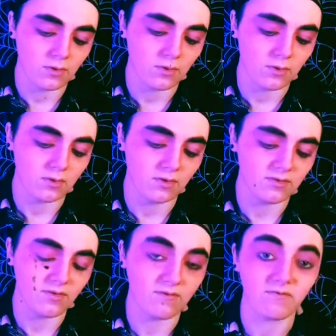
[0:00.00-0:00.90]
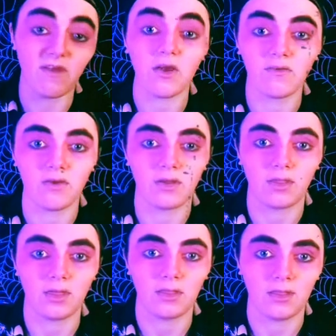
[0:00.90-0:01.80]
Use it very, very
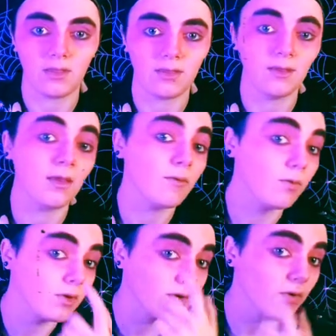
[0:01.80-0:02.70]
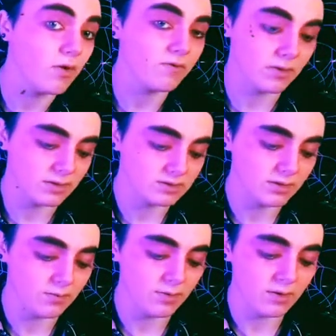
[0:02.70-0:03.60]
lightly. And we're going to go over this a
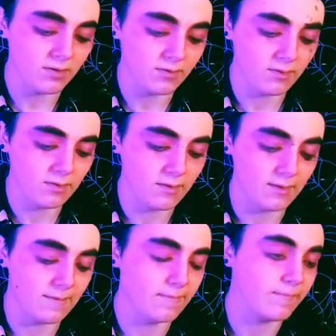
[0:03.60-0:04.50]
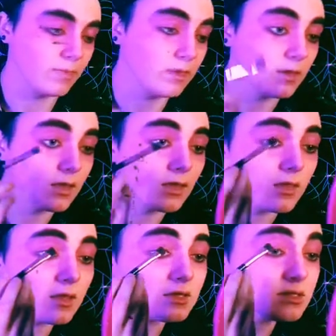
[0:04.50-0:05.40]
little bit, like
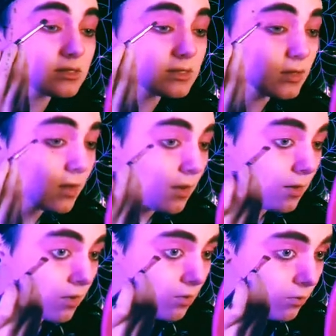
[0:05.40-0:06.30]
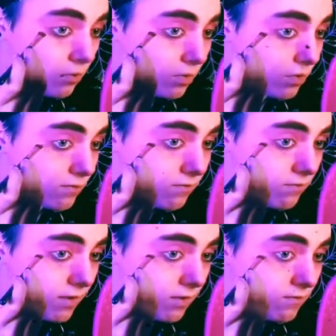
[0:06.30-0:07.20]
this. We're going to go
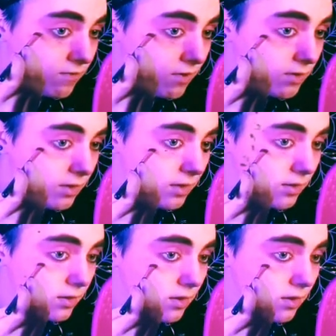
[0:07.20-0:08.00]
very, very lightly,